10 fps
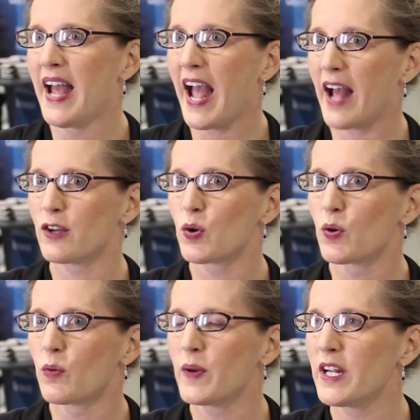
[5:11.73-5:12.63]
and
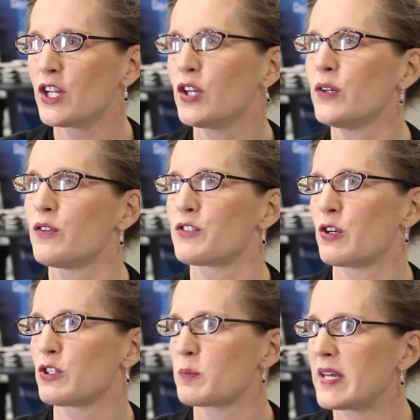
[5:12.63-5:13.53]
reuse
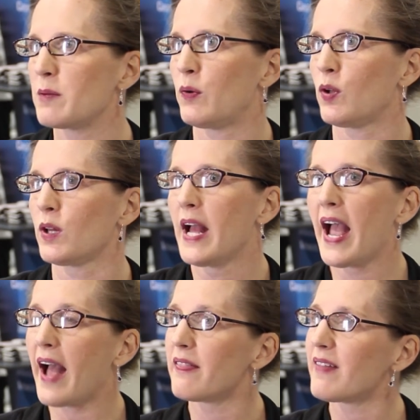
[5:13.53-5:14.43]
those people
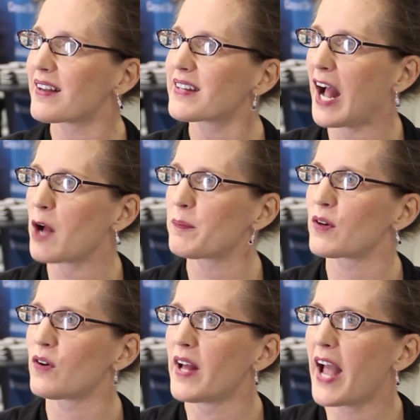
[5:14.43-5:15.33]
and that
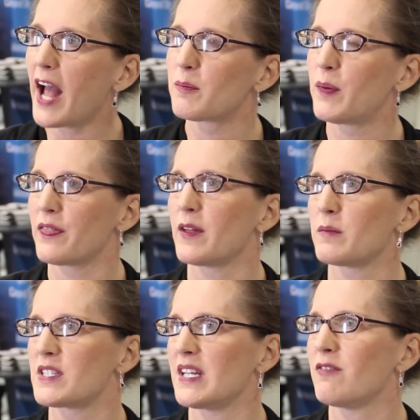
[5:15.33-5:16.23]
capital and put them
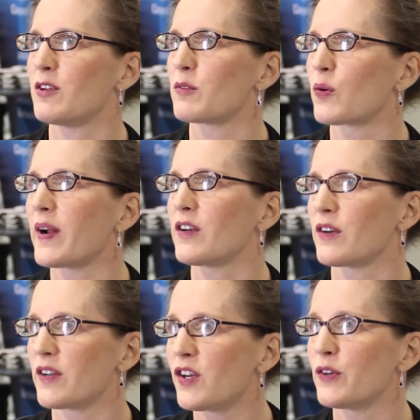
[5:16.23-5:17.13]
to even greater
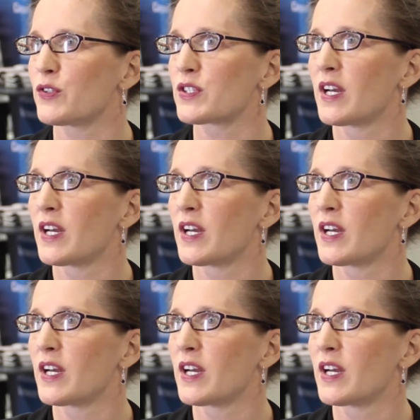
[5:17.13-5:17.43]
use